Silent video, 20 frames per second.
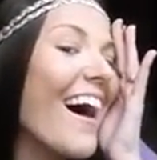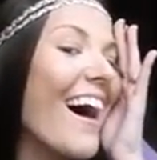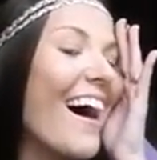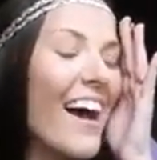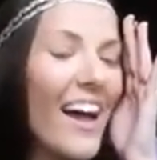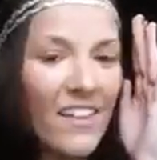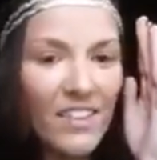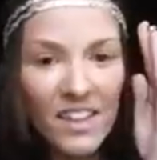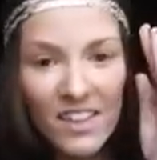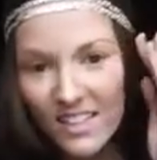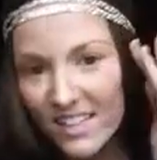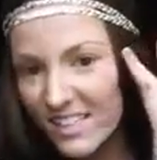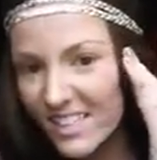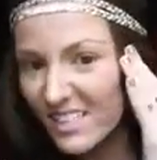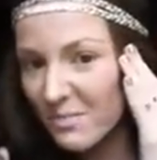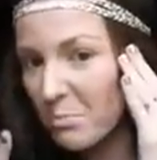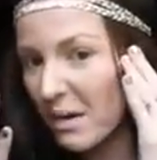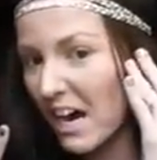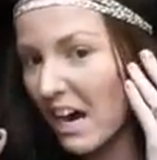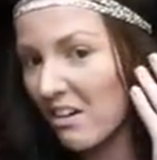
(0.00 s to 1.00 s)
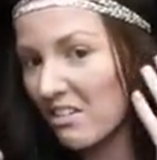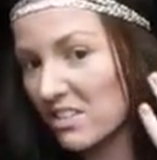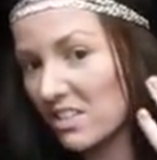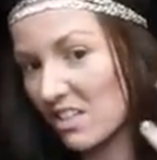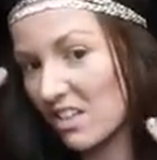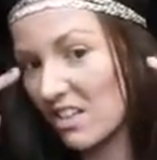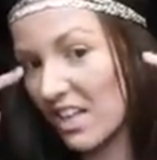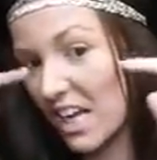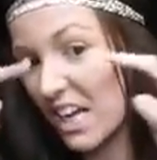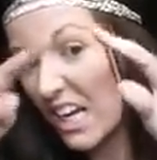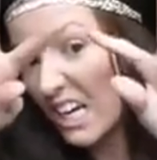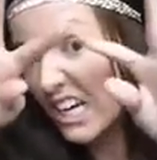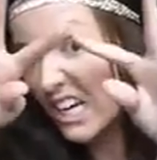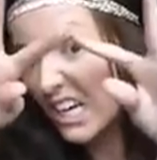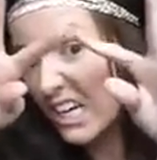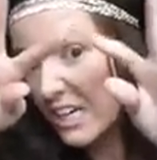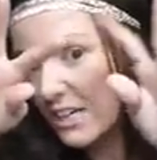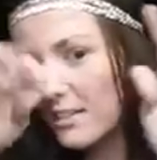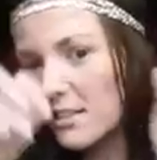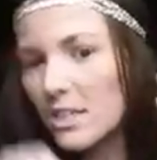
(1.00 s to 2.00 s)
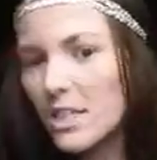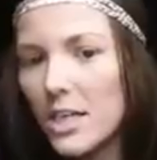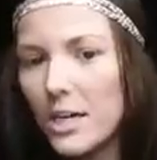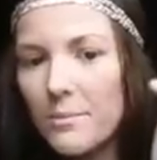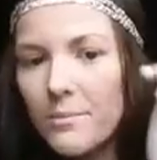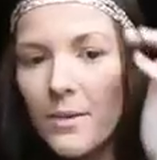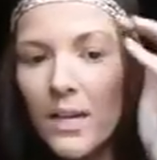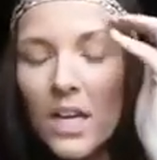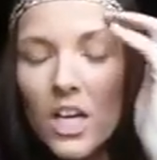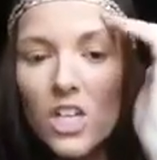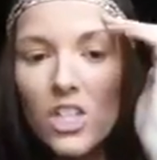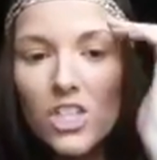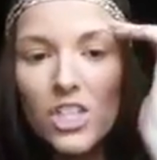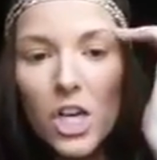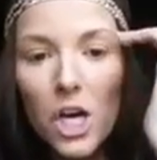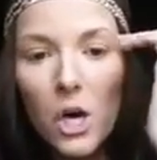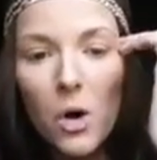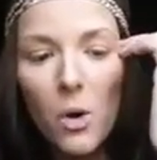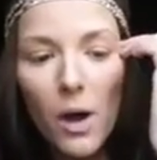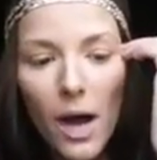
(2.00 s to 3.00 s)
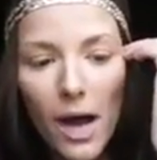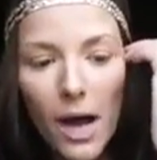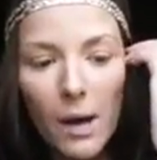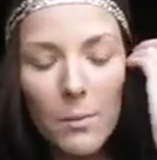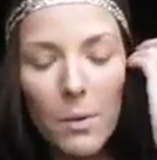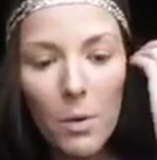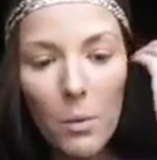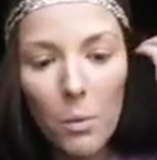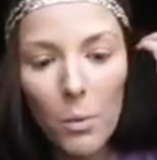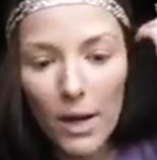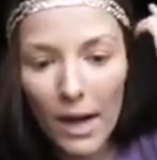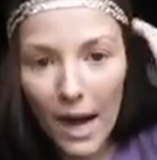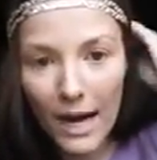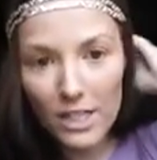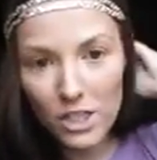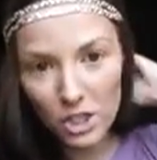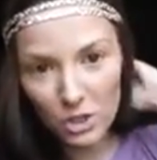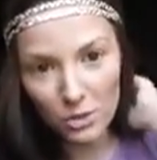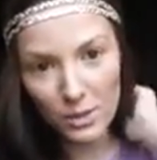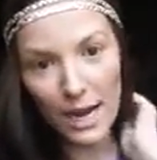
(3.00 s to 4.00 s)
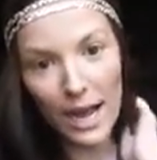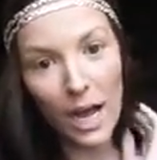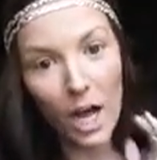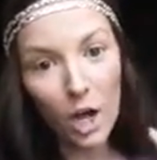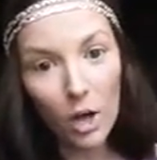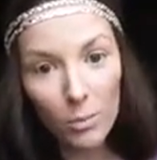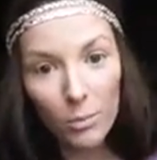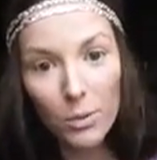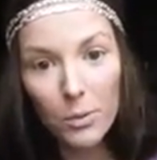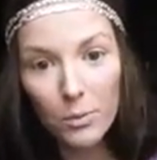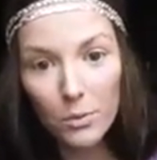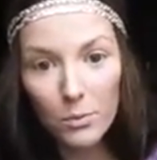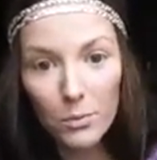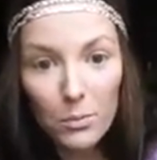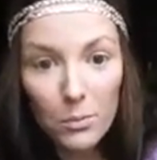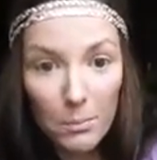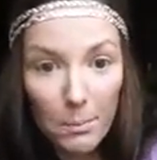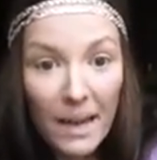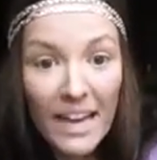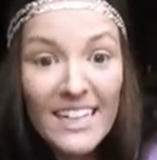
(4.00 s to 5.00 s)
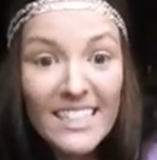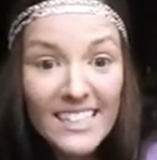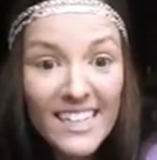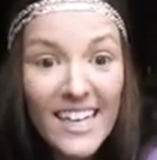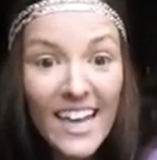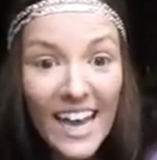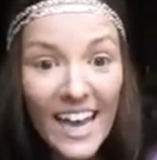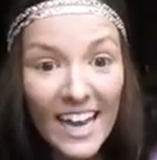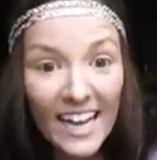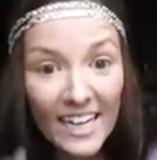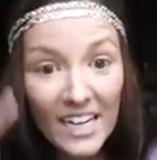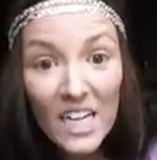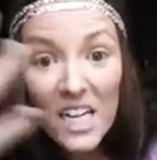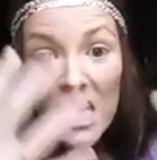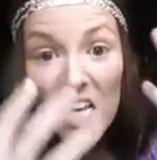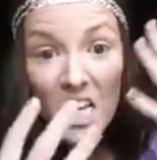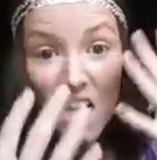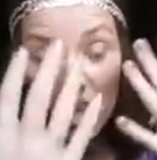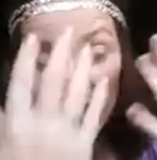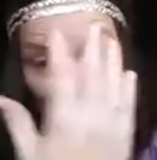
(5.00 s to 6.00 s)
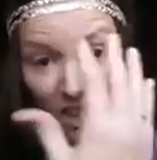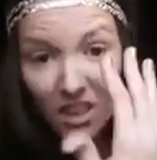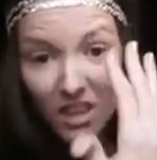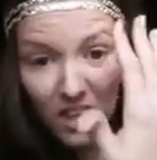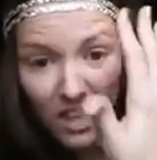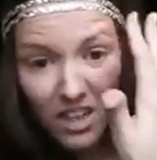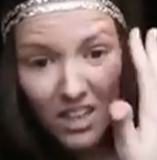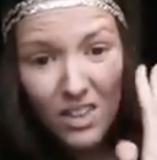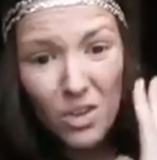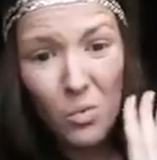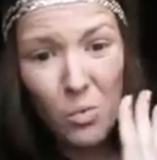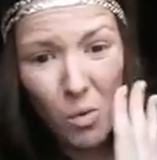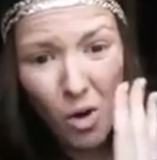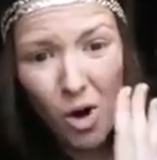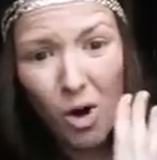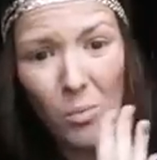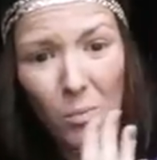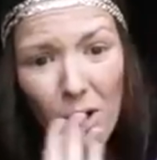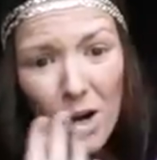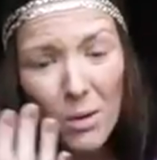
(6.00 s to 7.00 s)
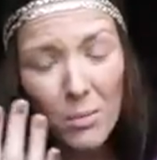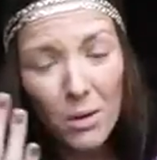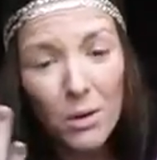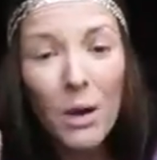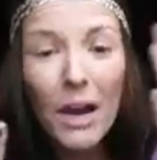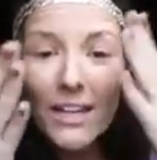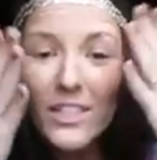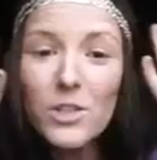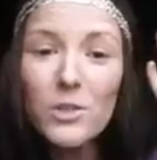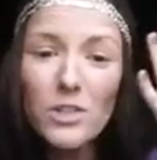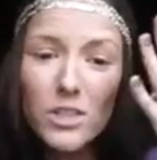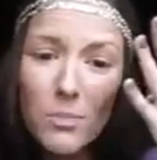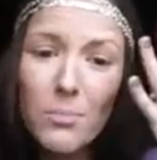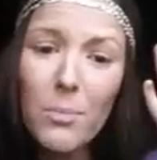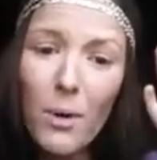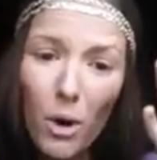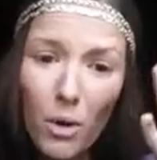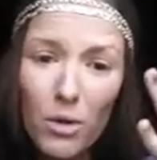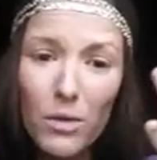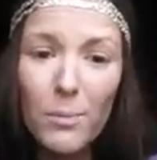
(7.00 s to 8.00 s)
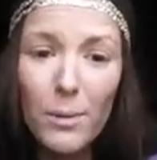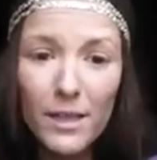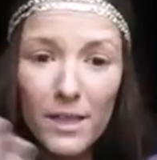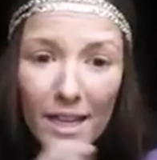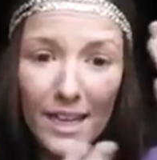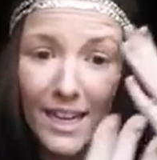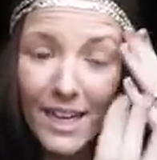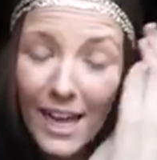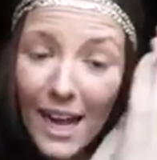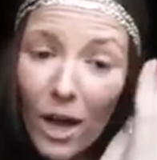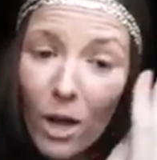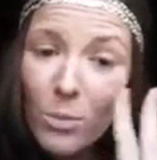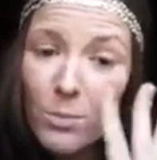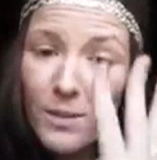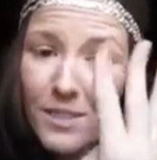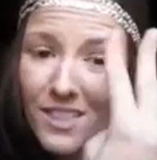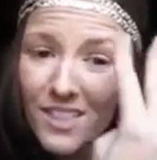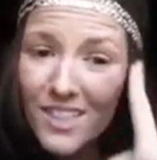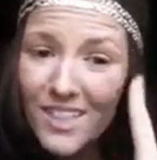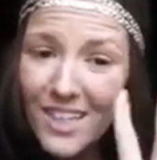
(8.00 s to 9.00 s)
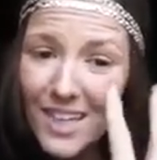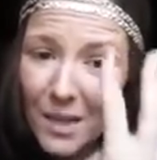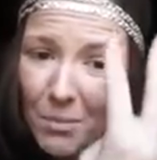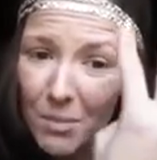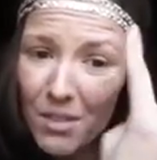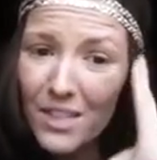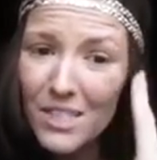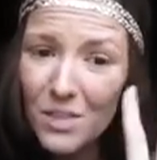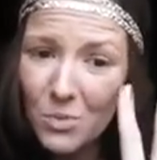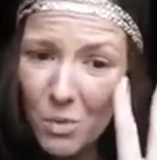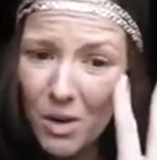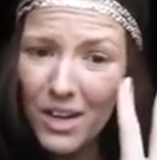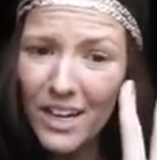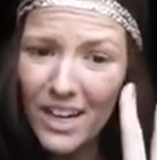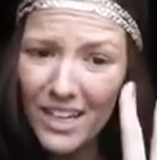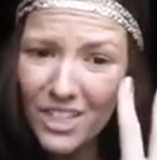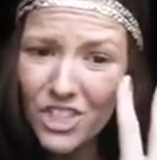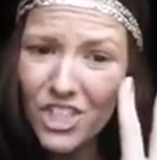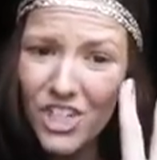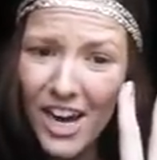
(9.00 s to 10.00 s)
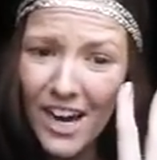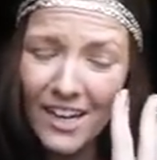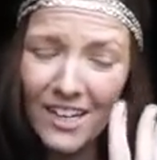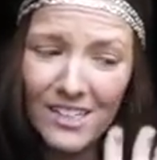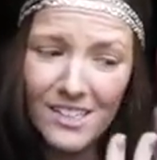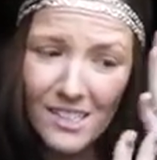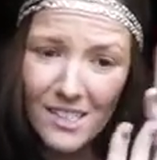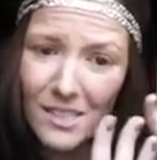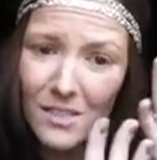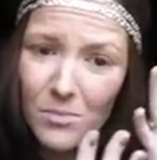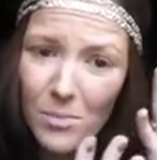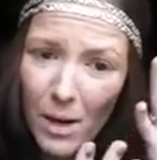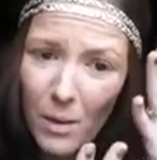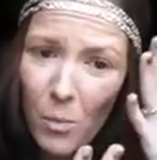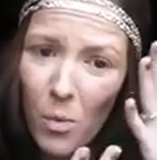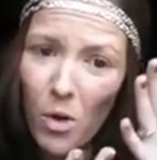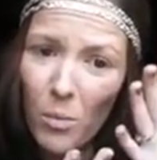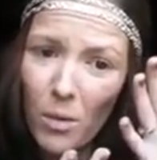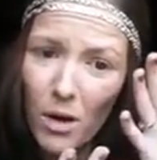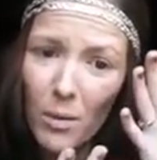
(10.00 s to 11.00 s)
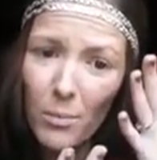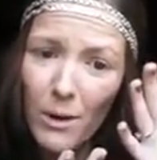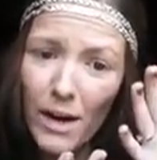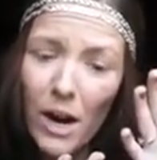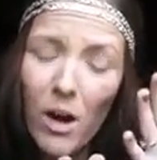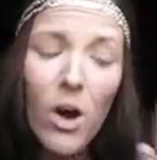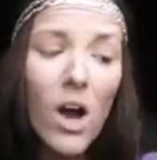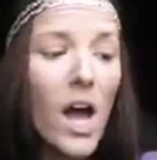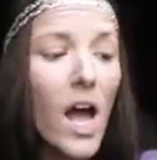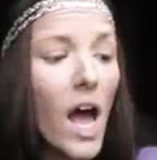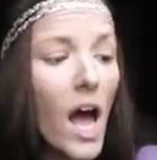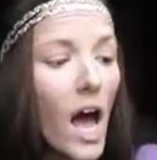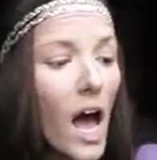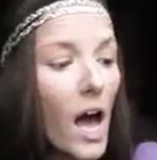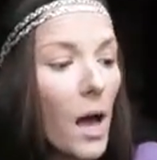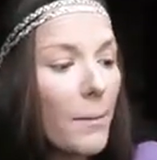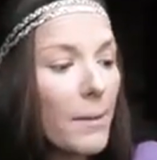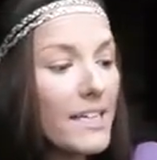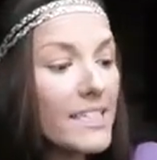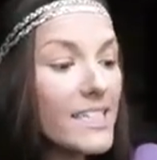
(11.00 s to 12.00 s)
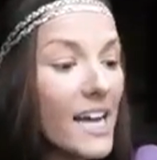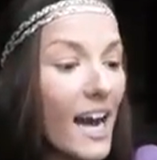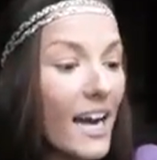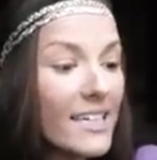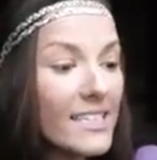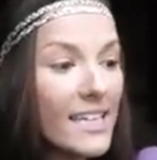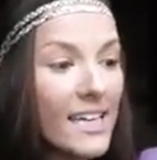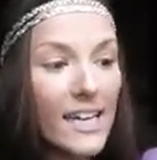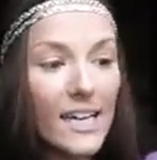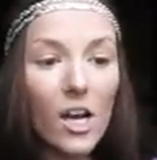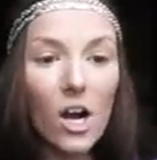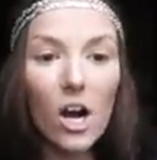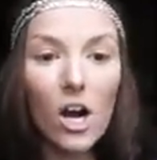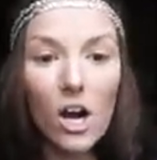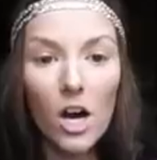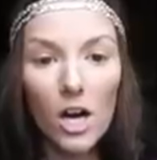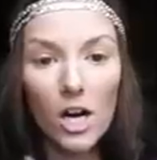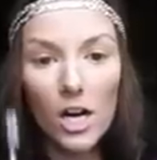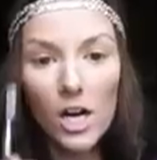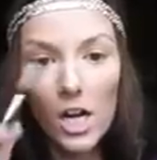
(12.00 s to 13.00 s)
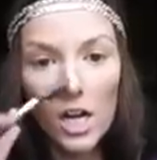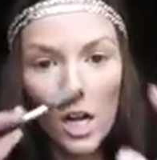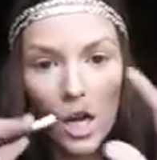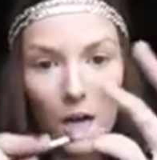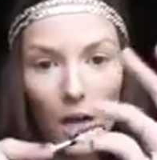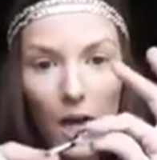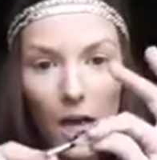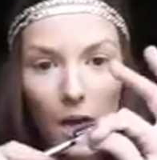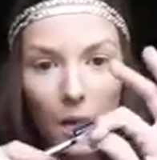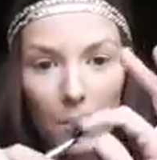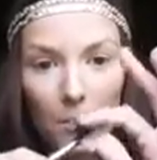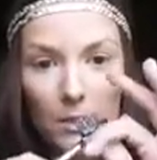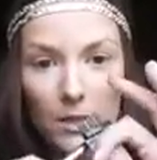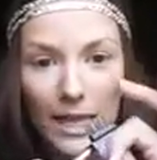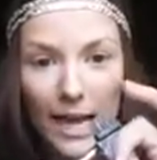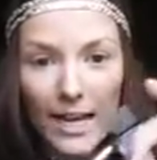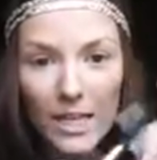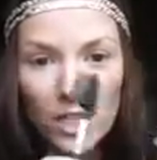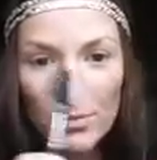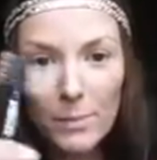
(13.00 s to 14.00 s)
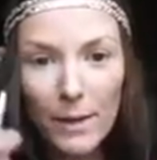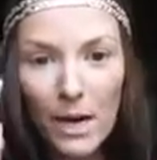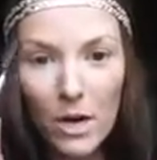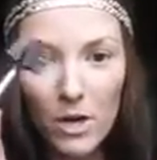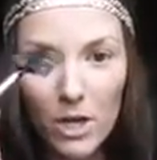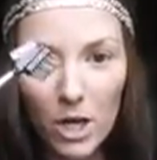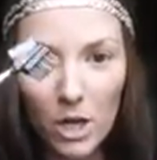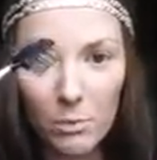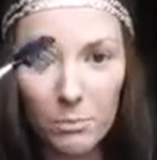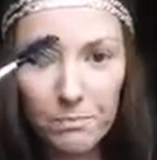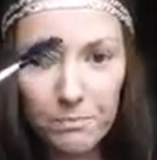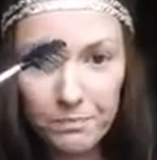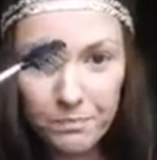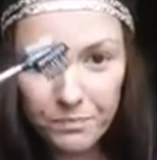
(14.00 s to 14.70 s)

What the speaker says: and then this brow, it's all like you know. So what I do to help maintain the Walmart brow, well, I do it to both, but like it helps keep this one in check because this is my Walmart brow, is I take our lash brow comb,